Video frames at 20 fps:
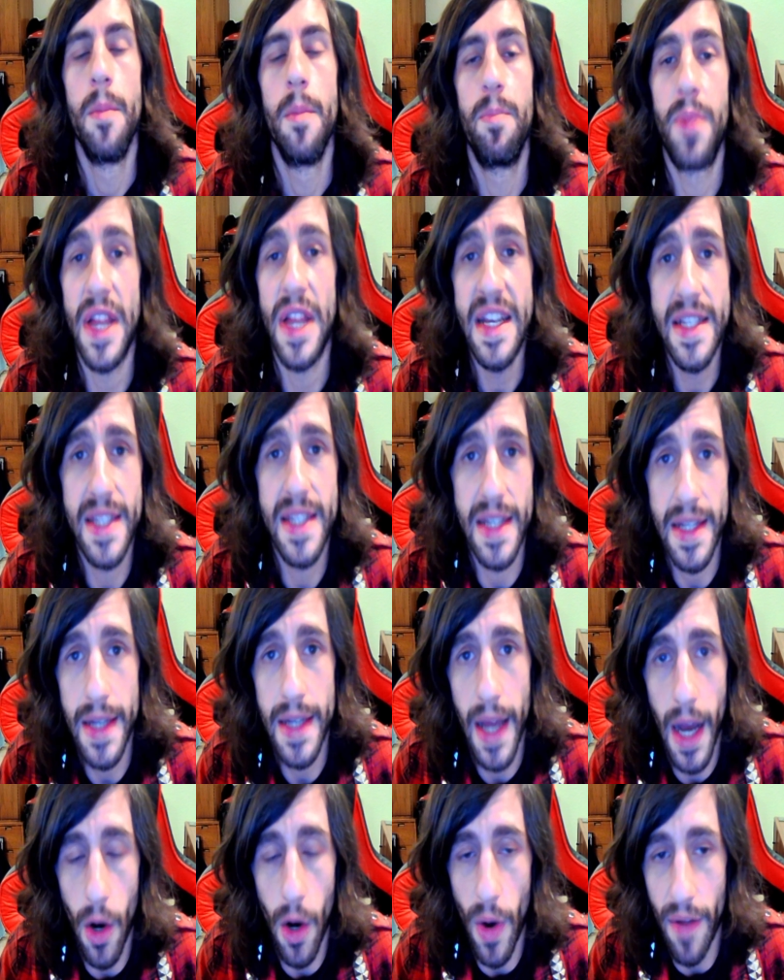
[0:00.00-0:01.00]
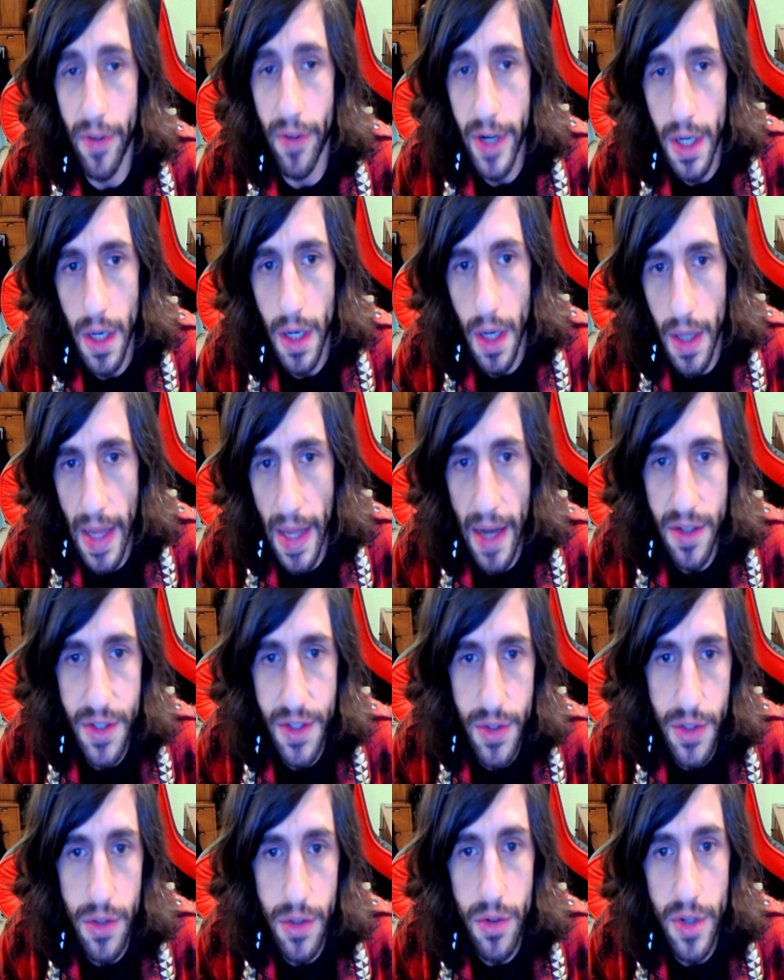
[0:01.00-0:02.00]
Placeit, however, allows you
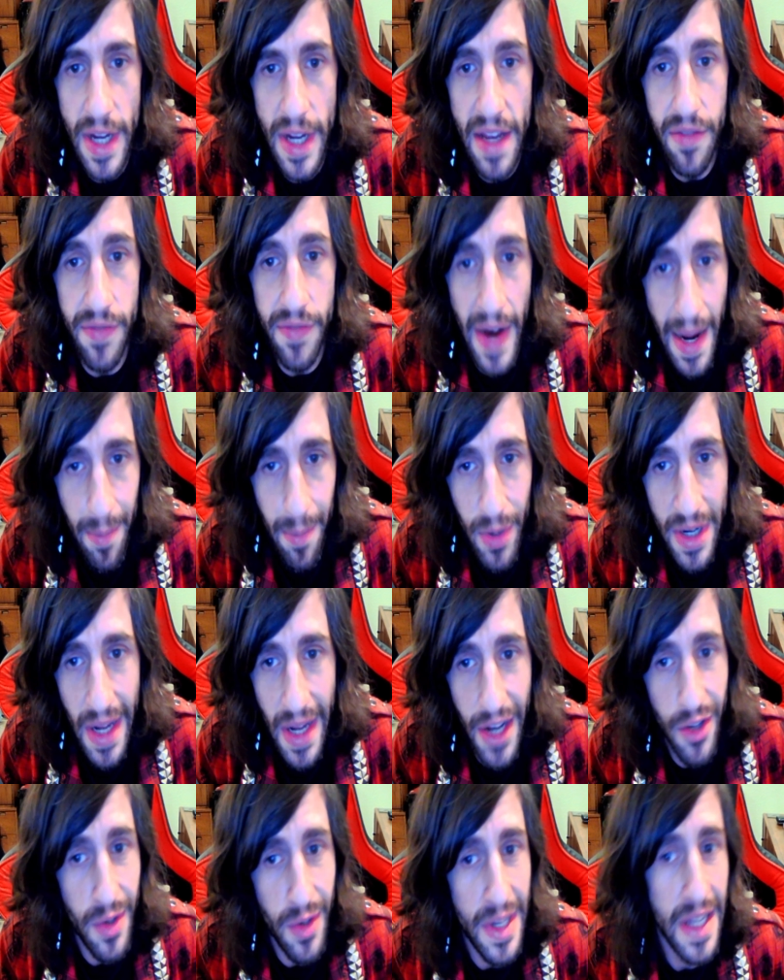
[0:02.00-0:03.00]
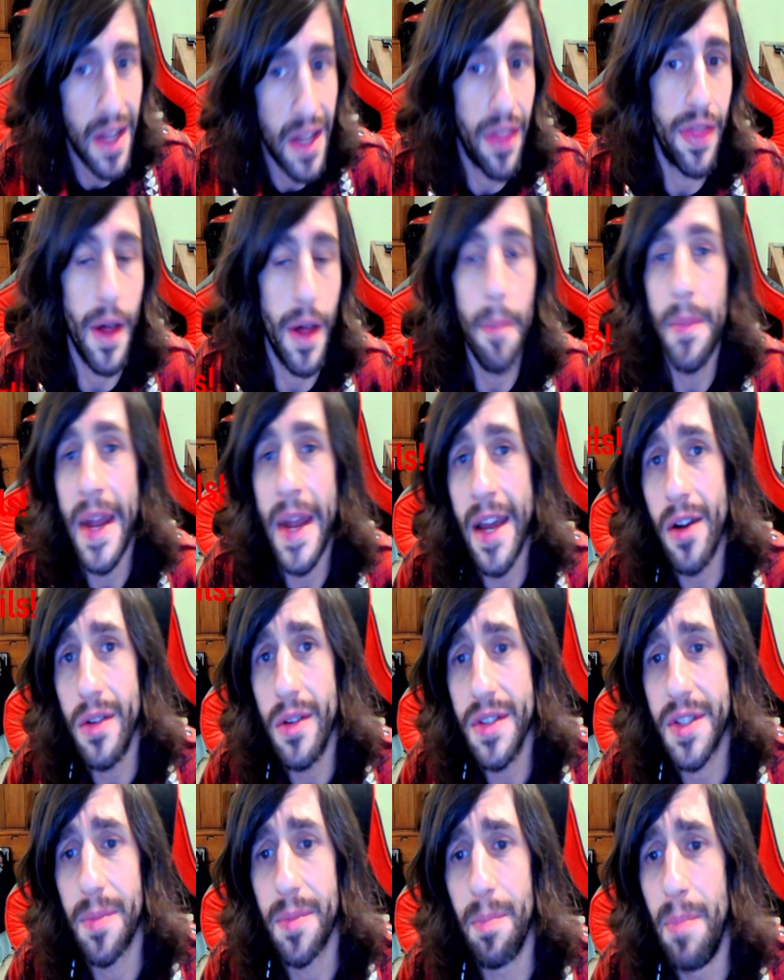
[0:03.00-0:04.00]
to create vibrant and unique
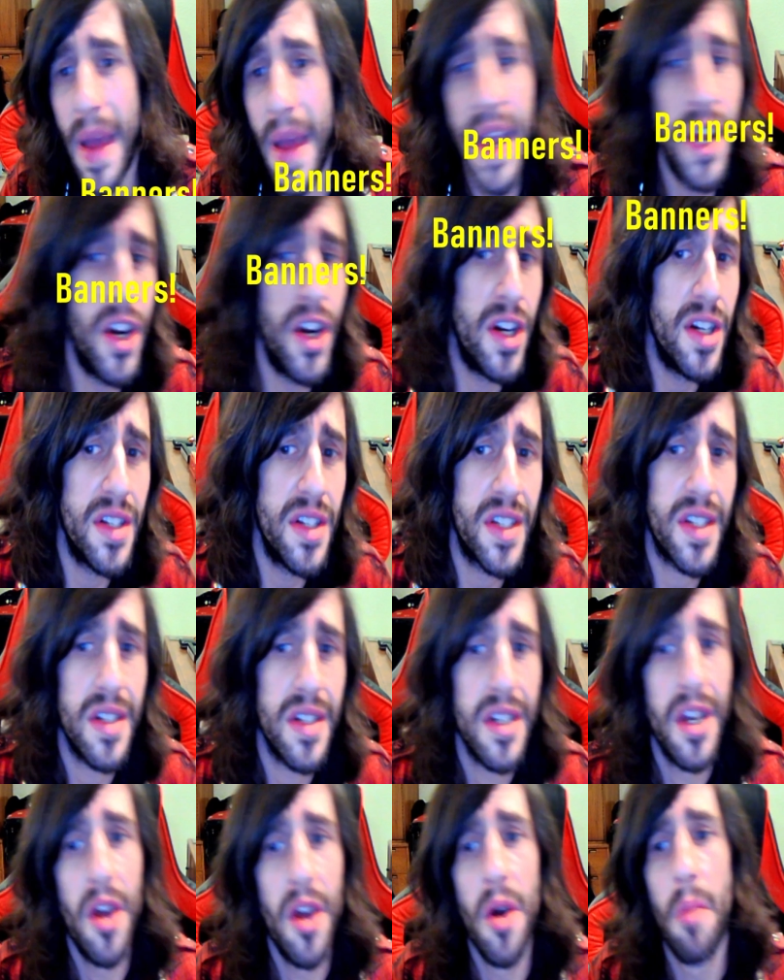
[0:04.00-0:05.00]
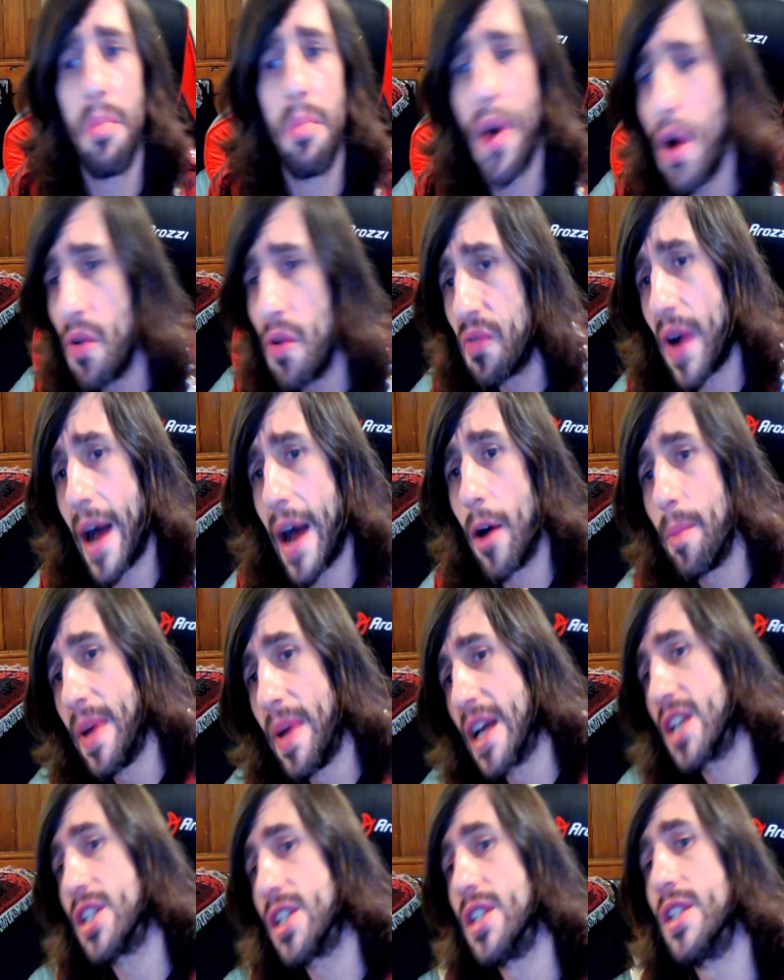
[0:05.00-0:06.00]
thumbnails, banners, profile
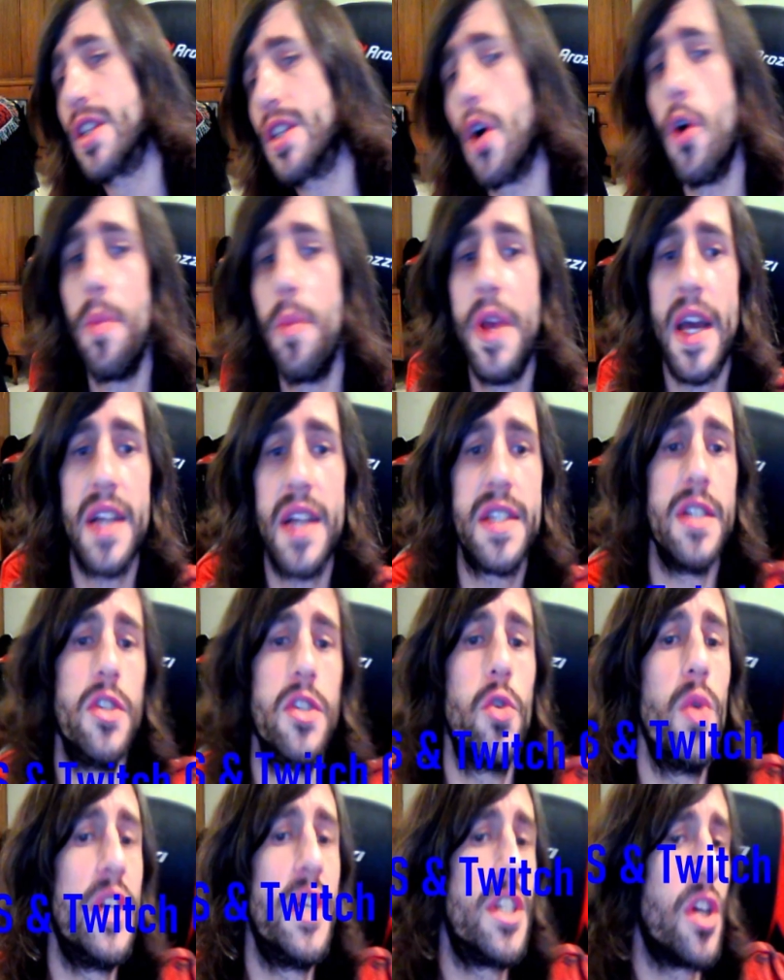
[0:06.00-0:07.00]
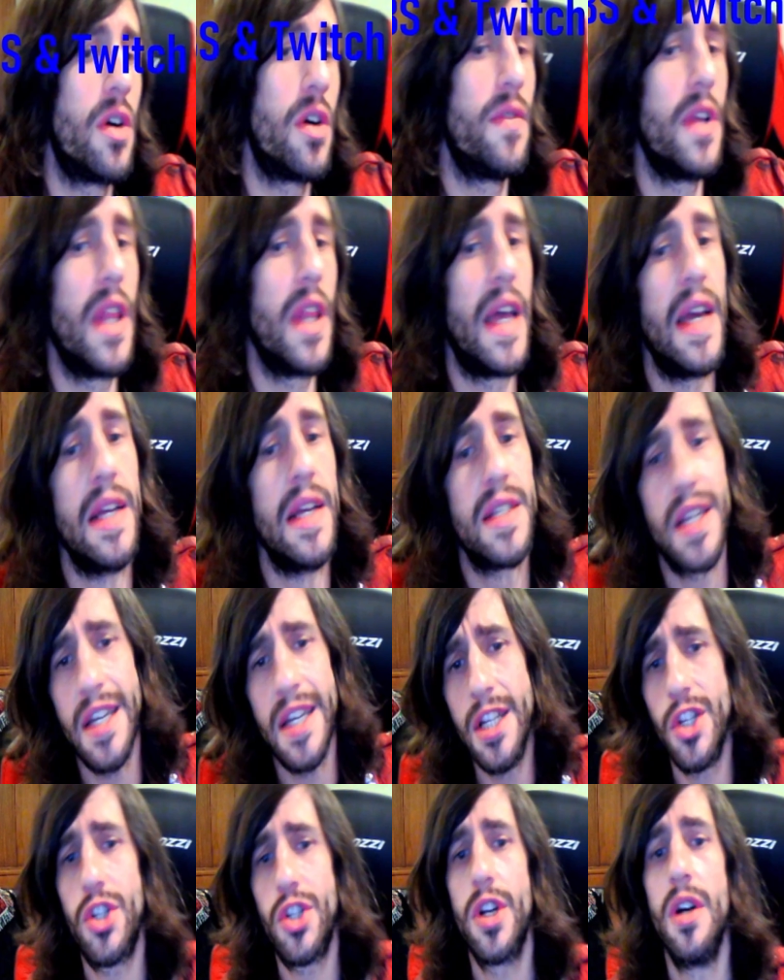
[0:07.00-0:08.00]
pictures, OBS and Twitch overlays,
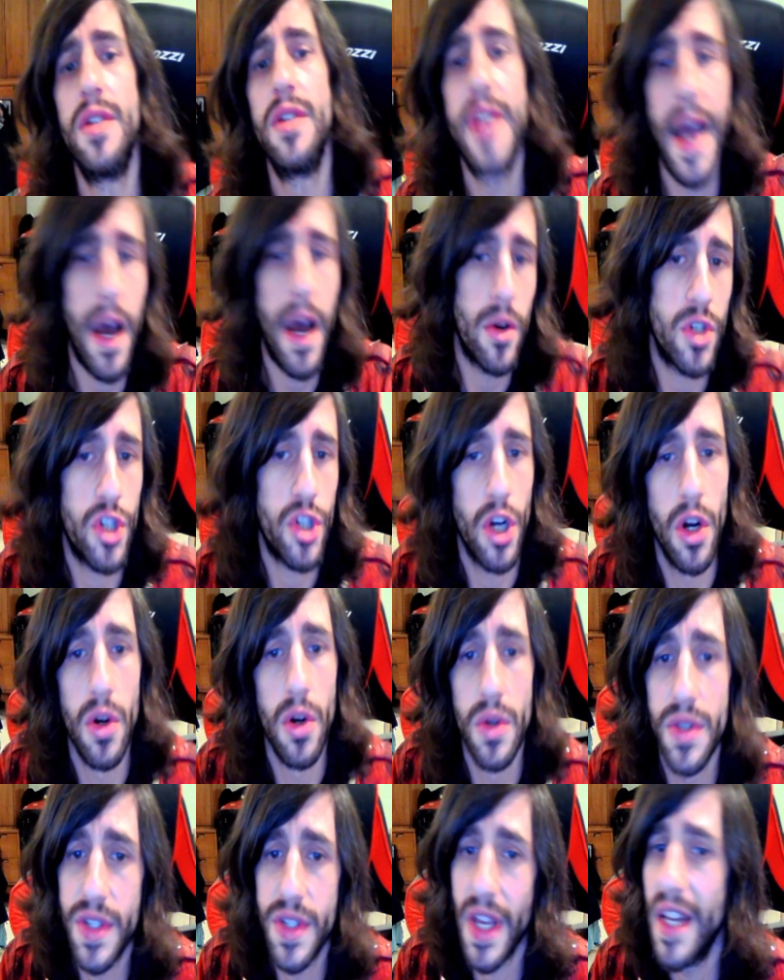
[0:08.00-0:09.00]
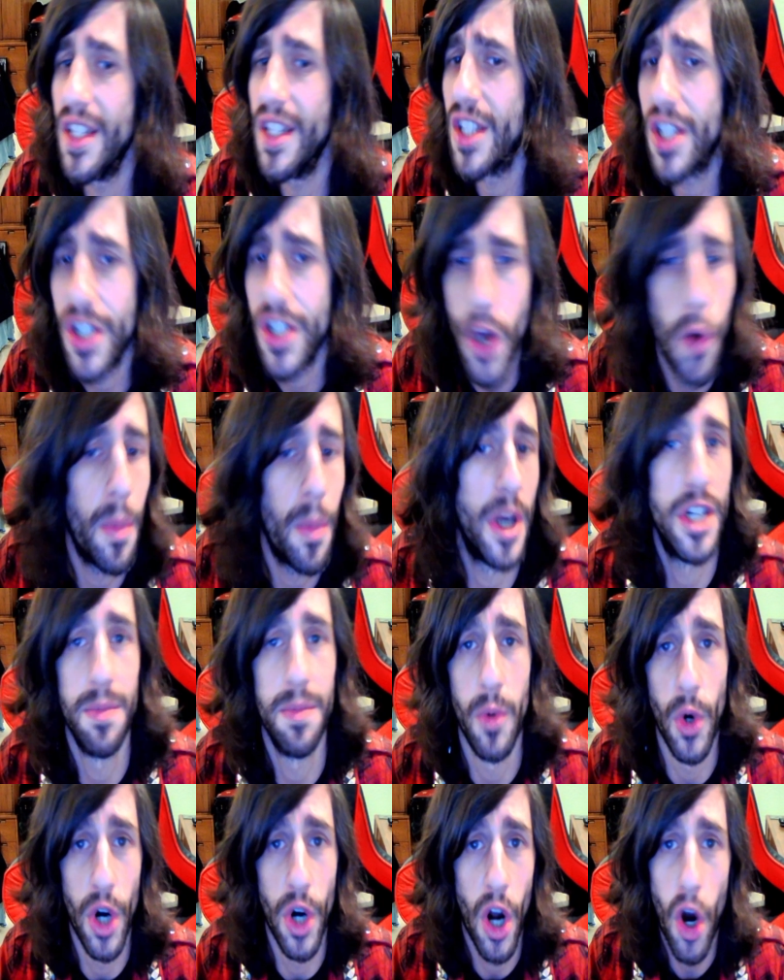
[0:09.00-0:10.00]
intros, outros, and so much
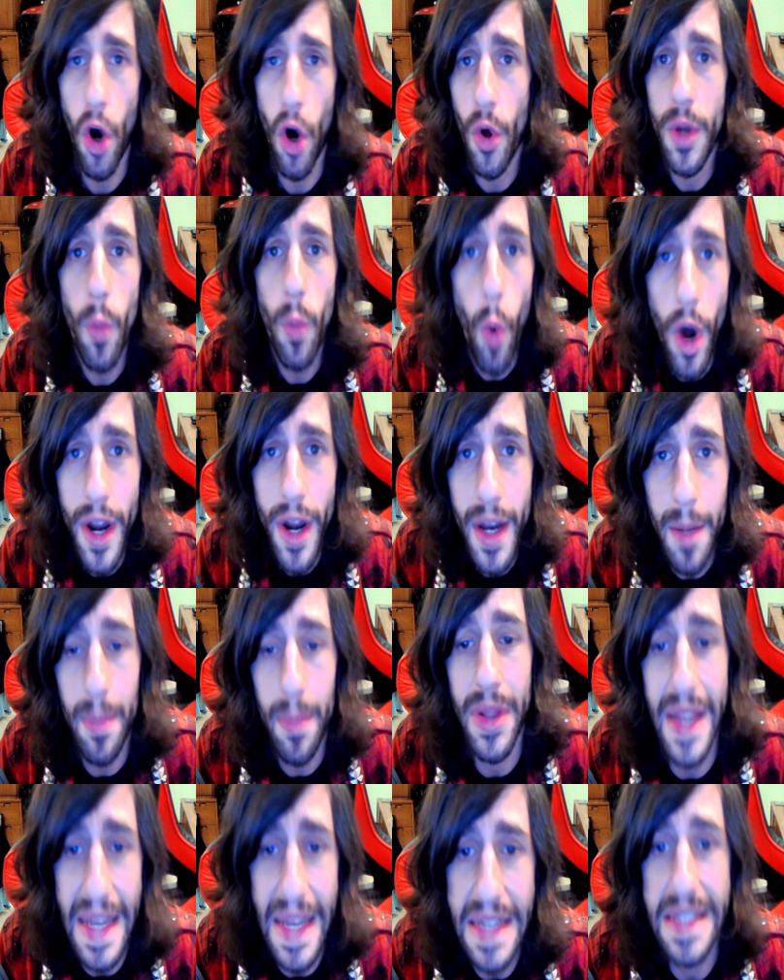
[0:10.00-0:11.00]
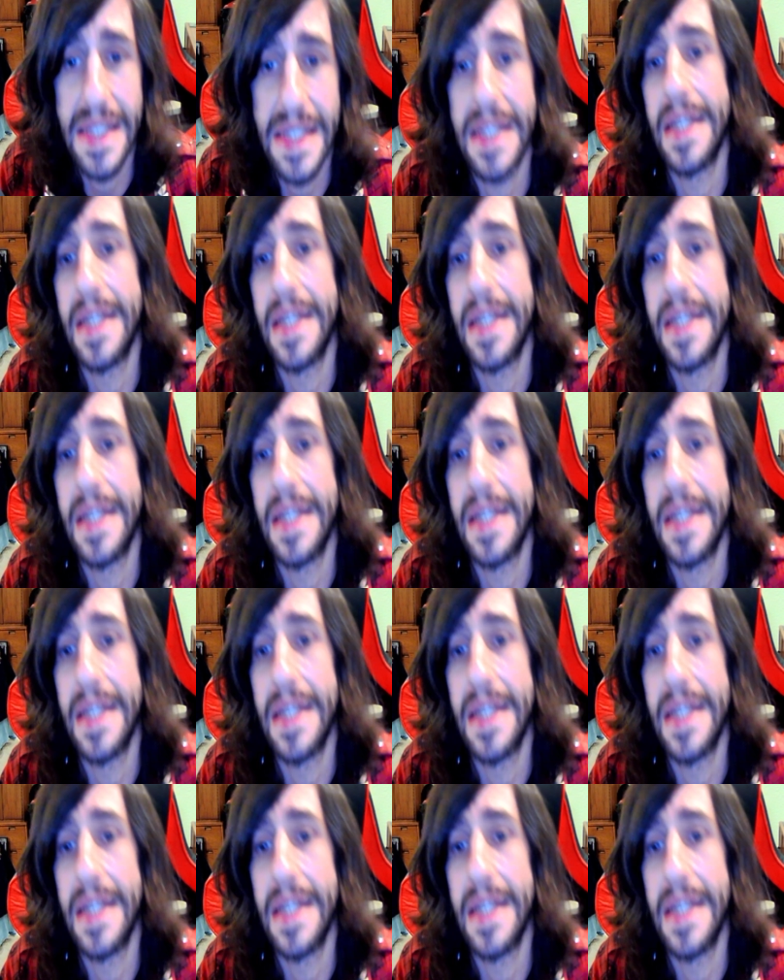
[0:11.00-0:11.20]
more, all in one place.